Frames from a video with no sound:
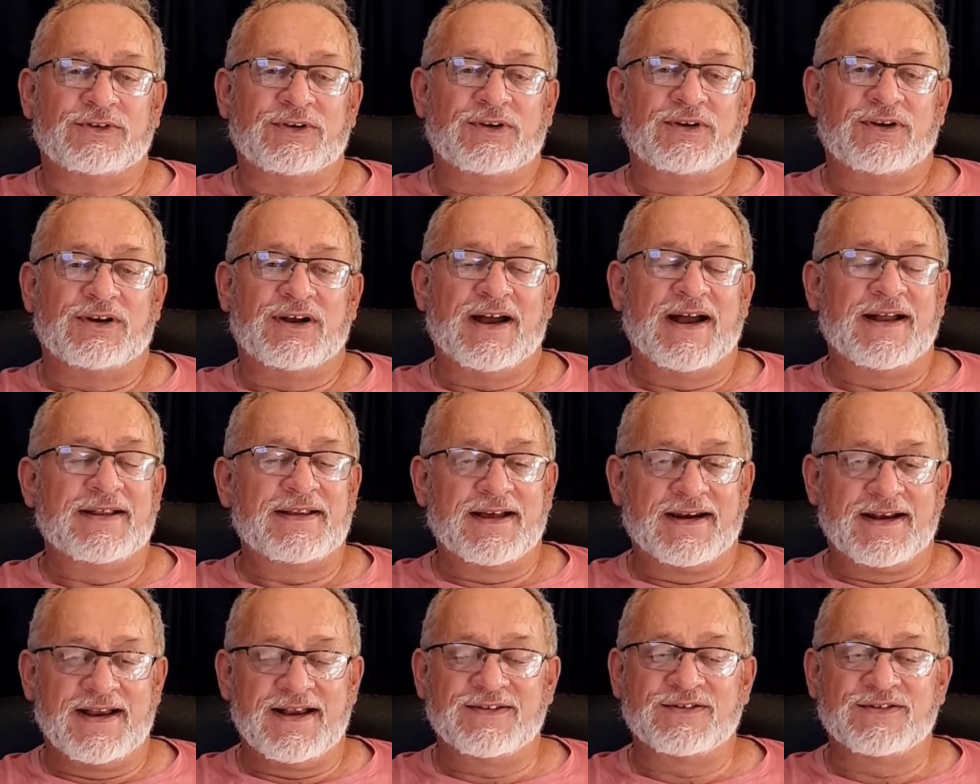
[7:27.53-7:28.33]
And the
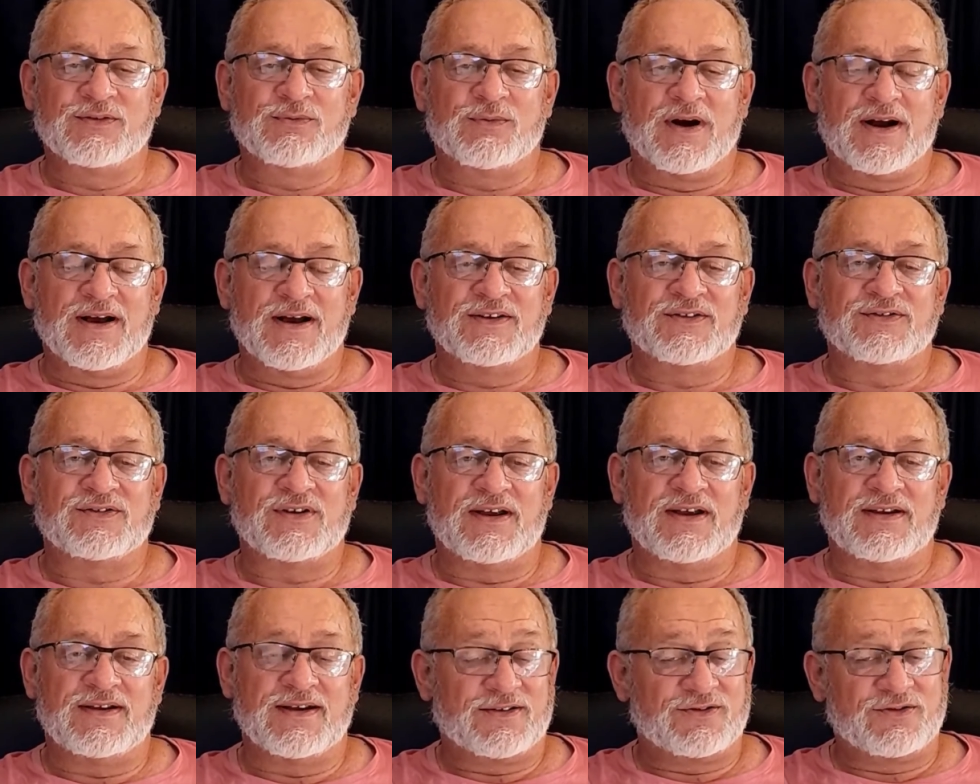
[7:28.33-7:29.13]
reason why I
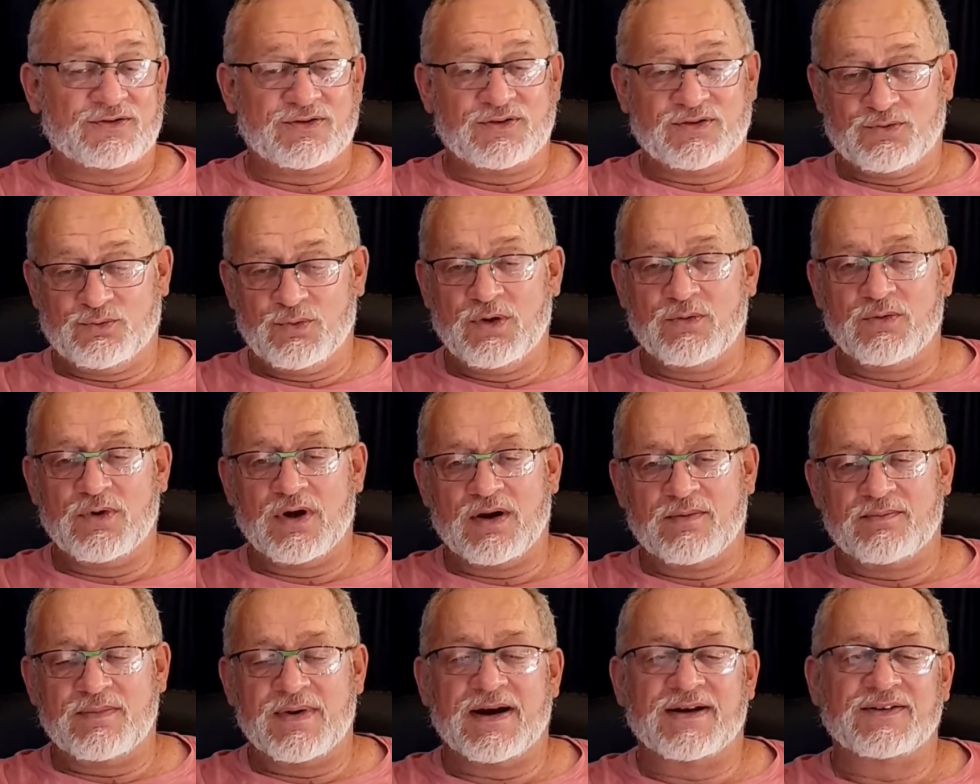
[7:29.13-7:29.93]
said that, we were
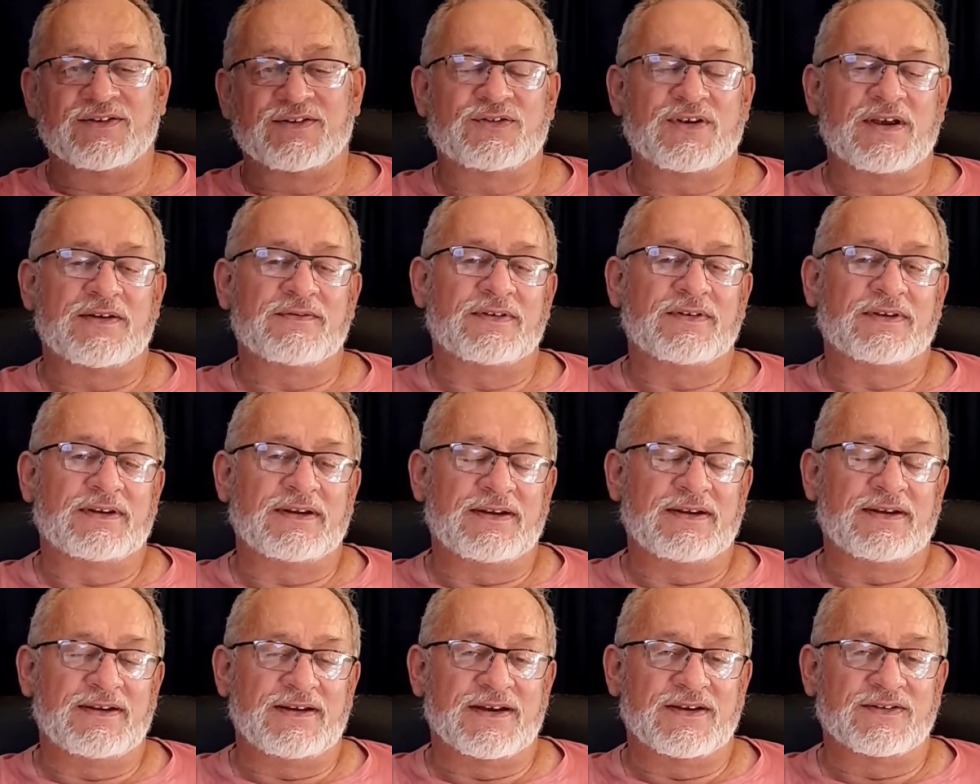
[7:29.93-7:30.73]
about
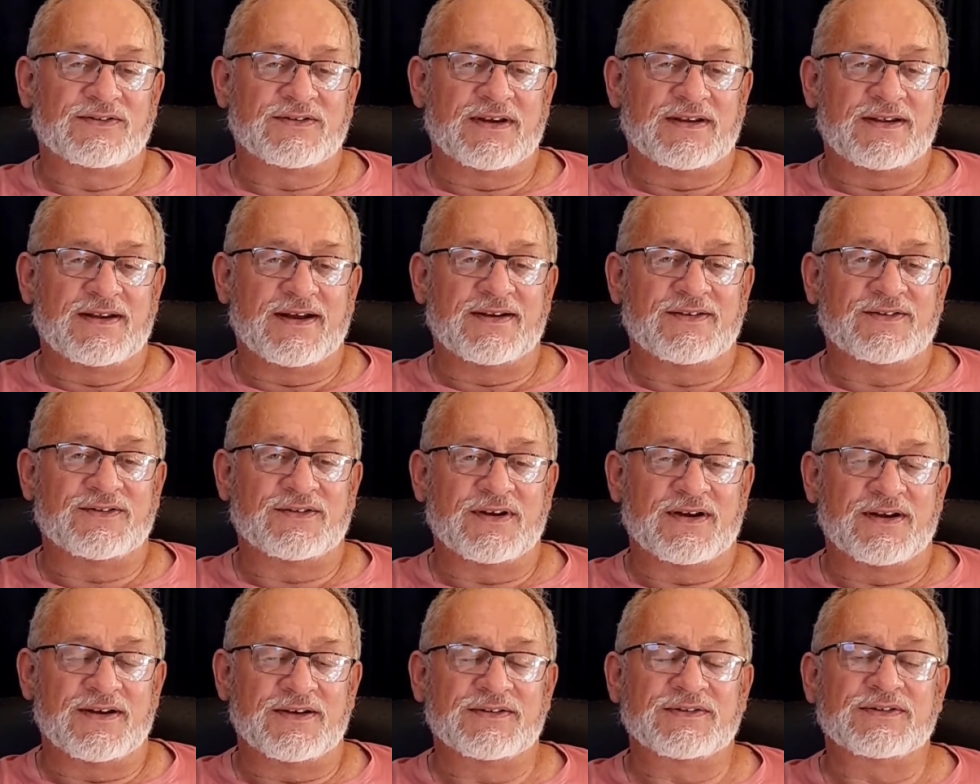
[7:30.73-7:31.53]
17 years at that
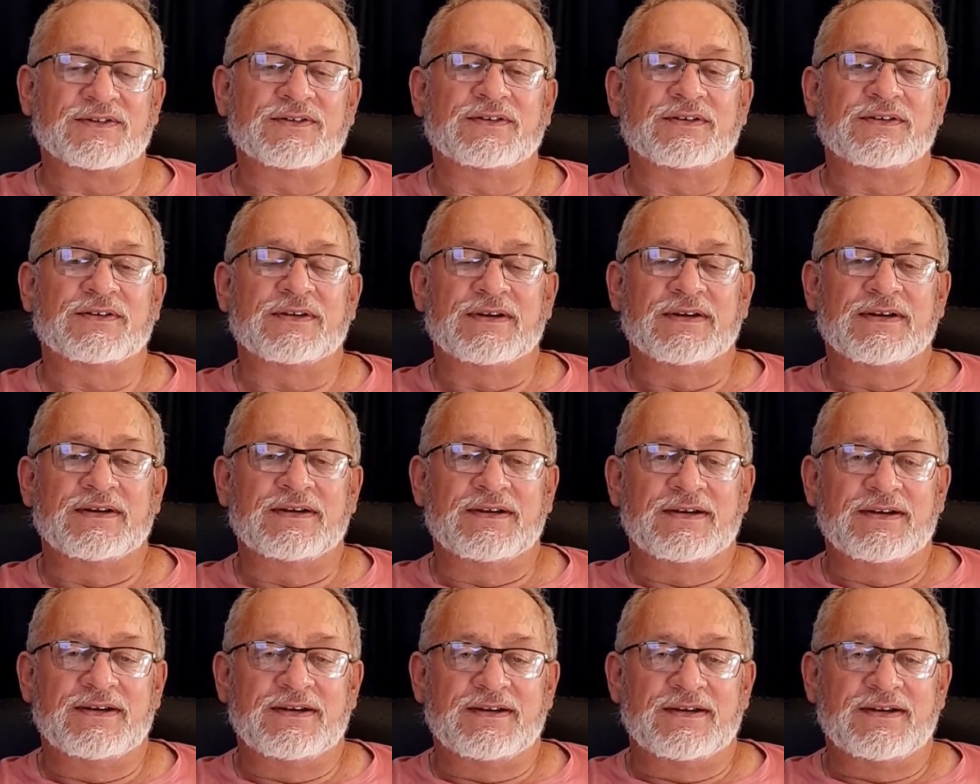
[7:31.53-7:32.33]
stage.
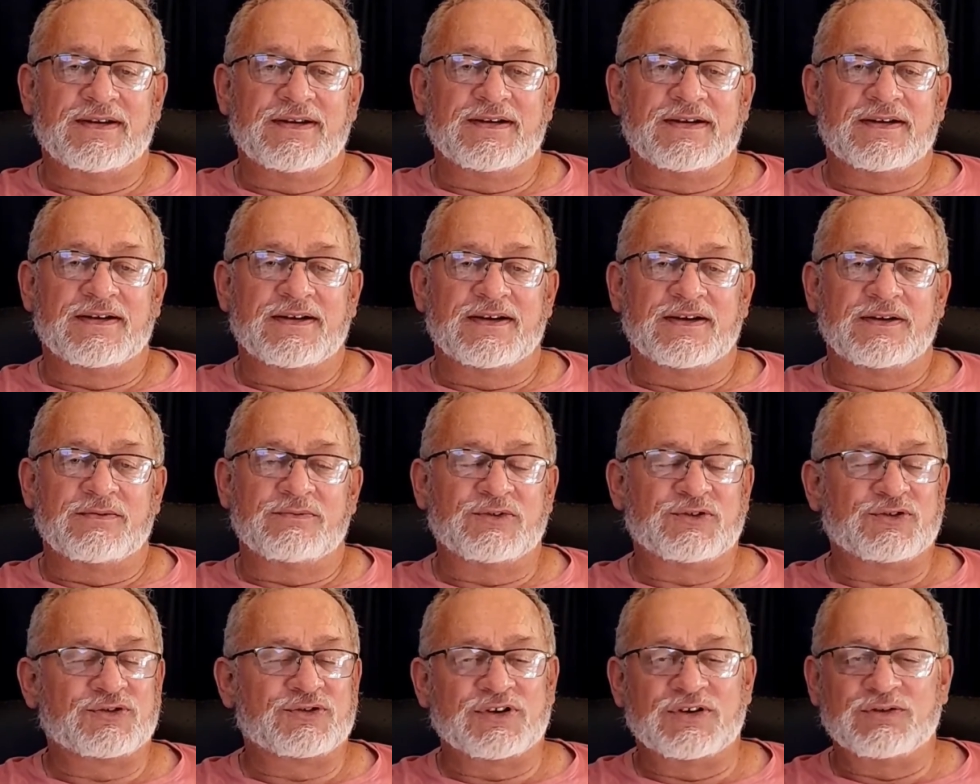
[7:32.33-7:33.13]

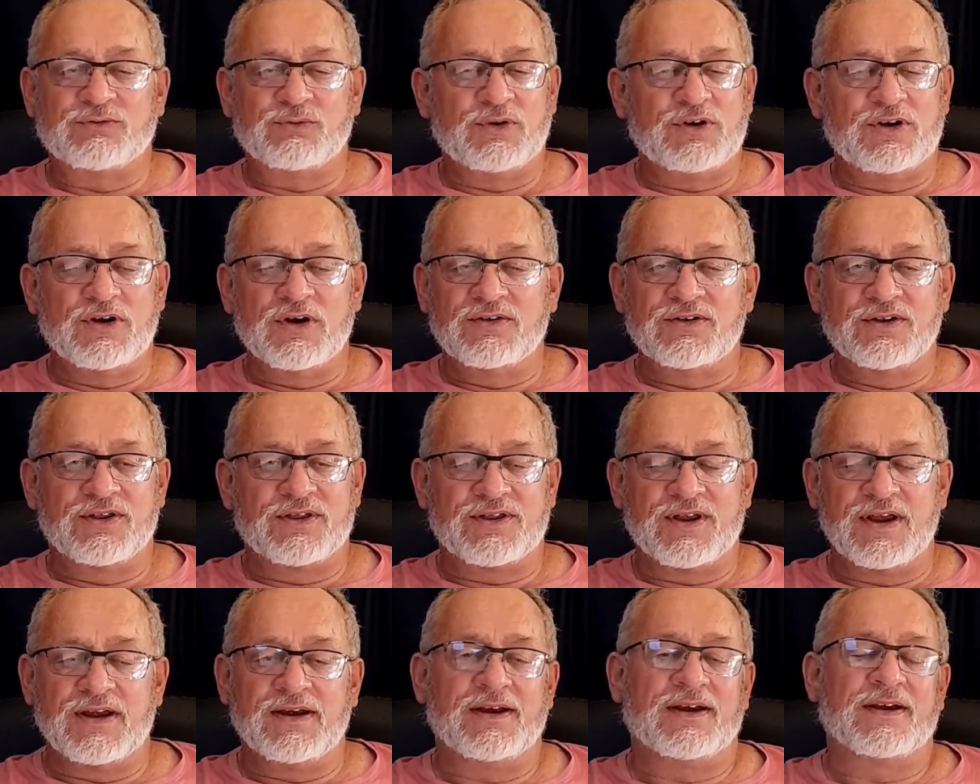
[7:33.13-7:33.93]
He said, you don't
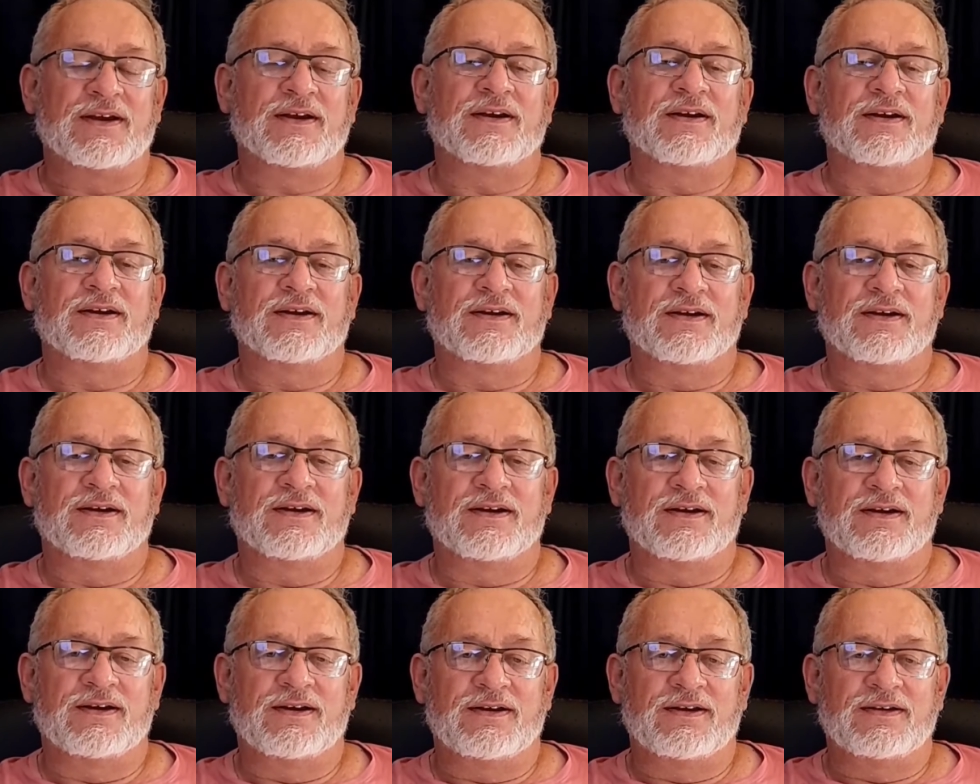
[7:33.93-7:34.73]
think.
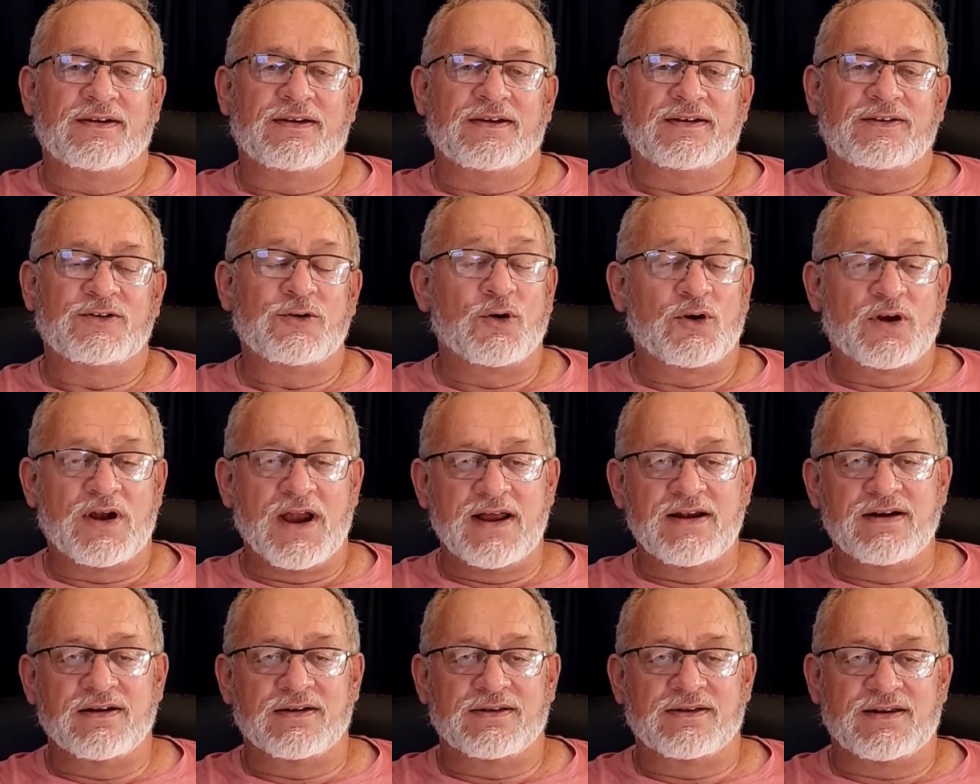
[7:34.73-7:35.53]
You
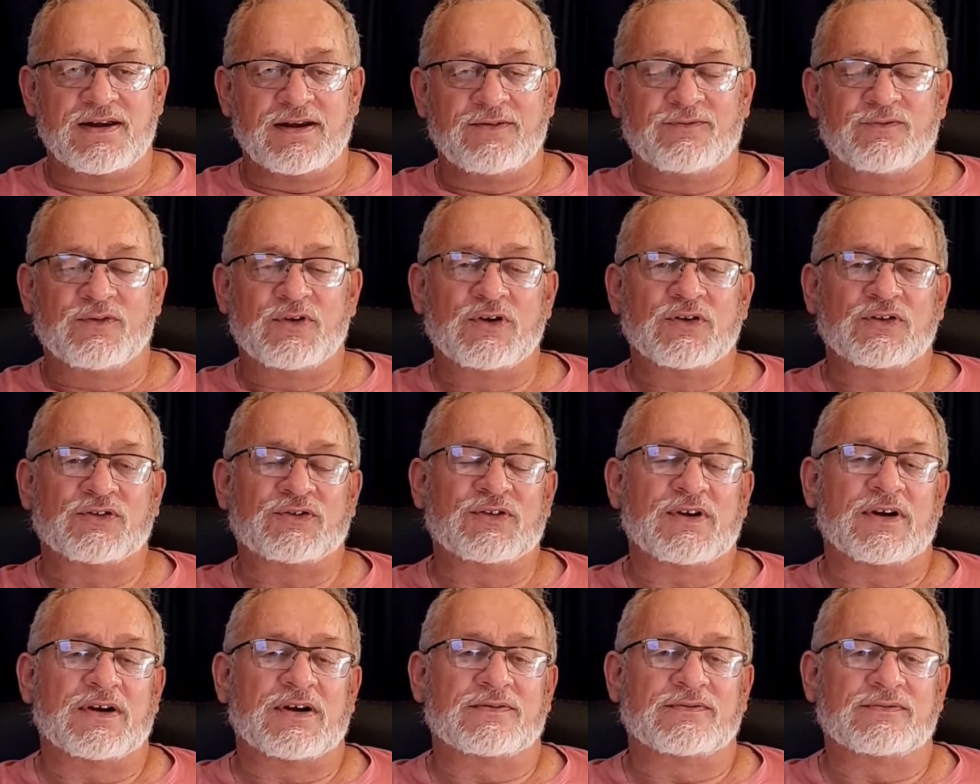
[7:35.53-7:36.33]
cannot think for
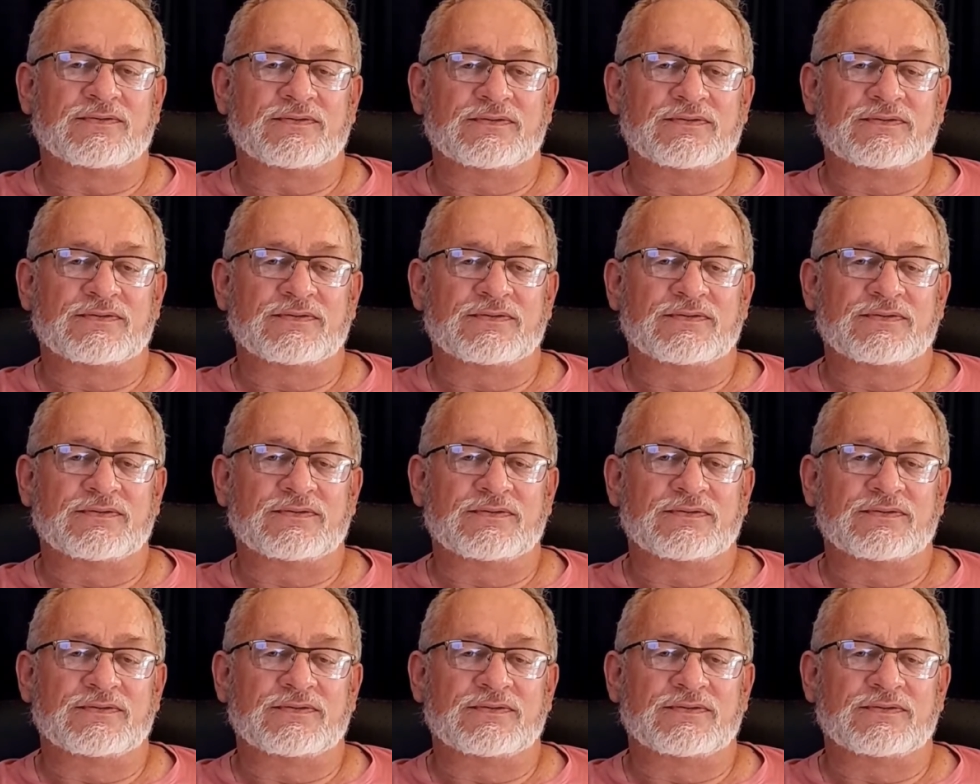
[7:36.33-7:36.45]
yourself.